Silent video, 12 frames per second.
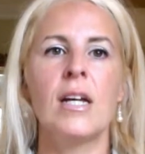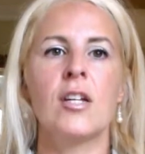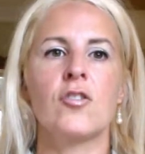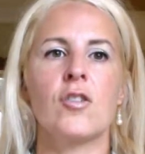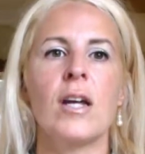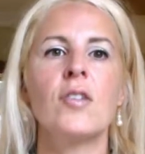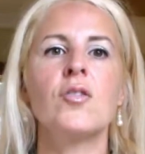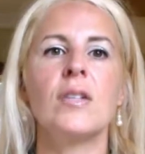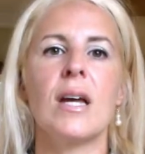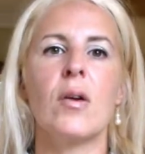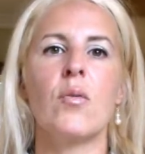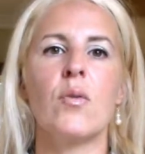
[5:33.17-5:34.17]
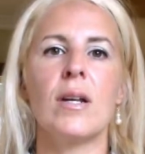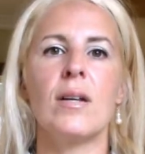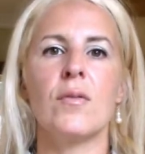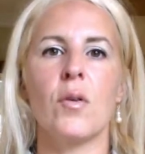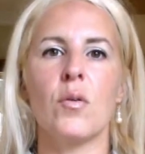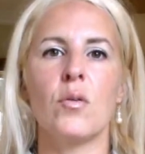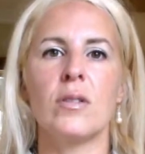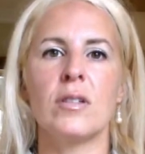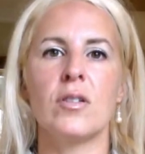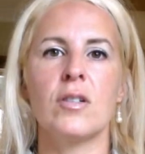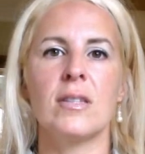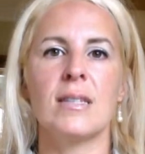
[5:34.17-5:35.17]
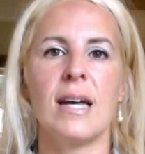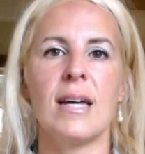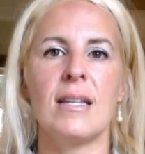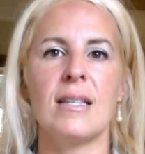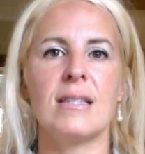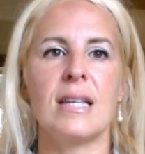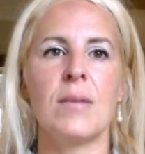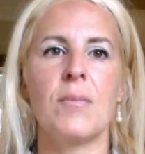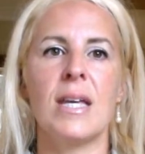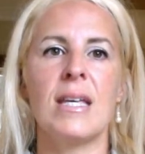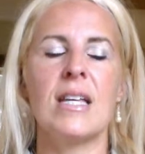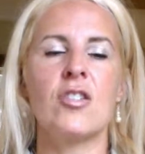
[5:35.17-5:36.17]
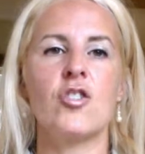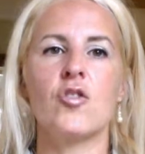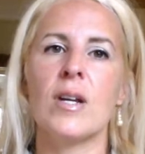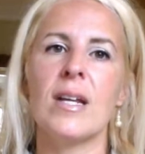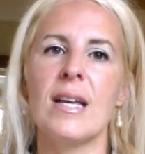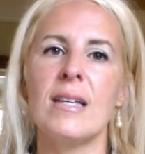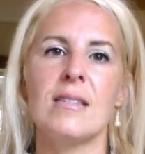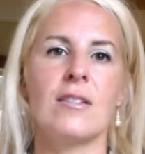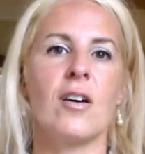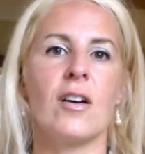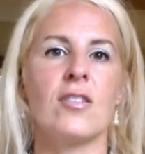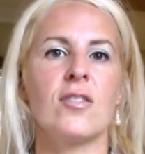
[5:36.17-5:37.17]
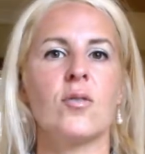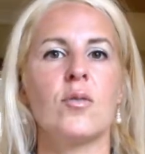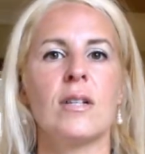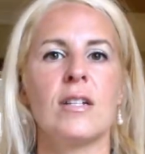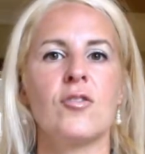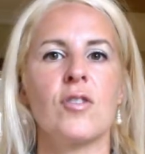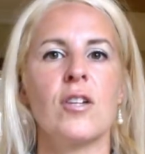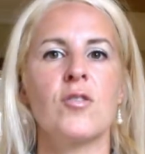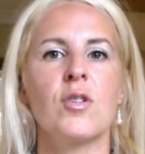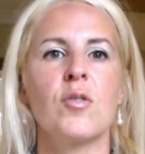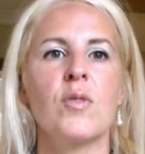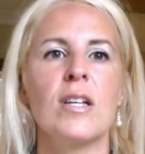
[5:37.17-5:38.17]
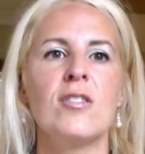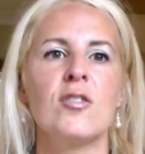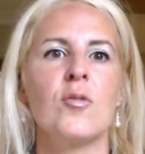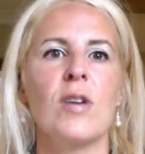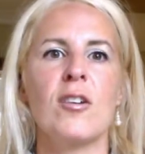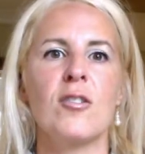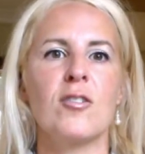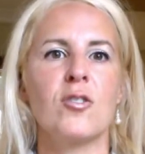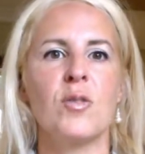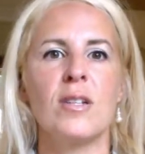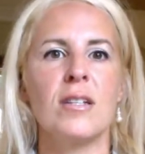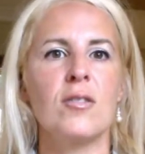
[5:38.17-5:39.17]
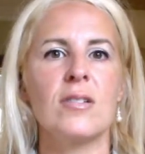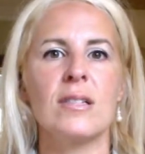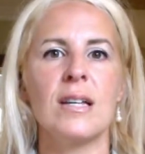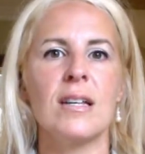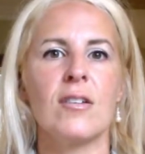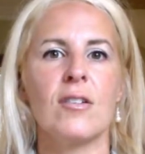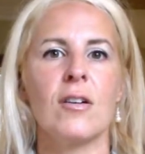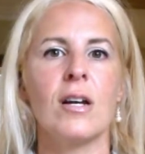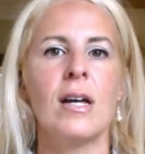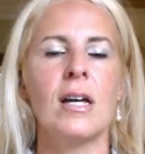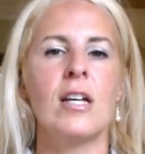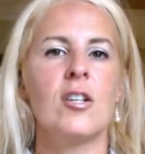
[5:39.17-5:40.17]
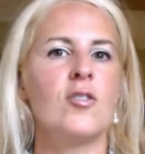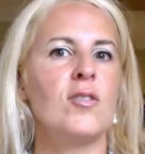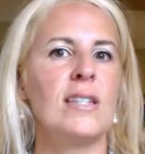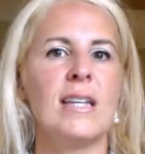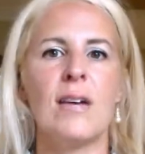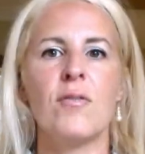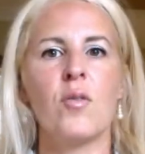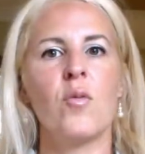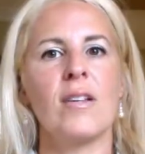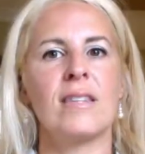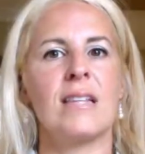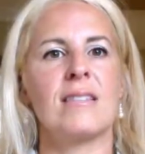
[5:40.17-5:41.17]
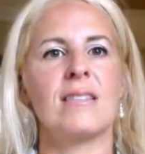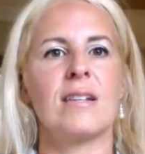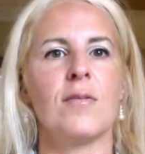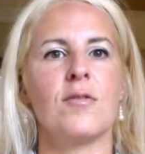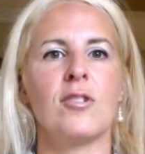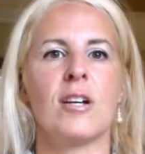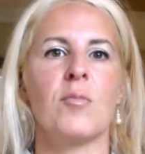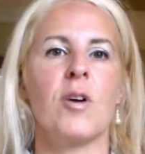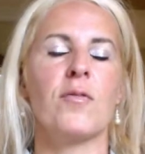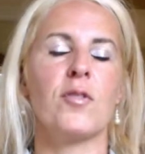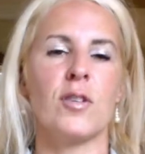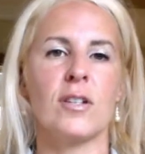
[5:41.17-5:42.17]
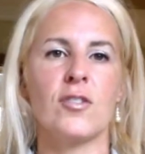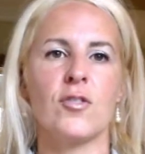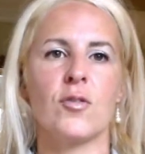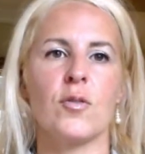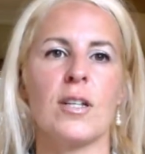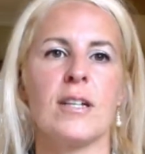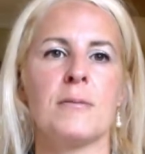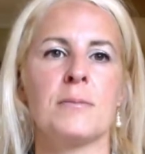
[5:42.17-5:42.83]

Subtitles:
Trying to get rid of old good debt is like making straight A's in high school and trying to erase your record 20 years later. You never want that stuff to come off your history.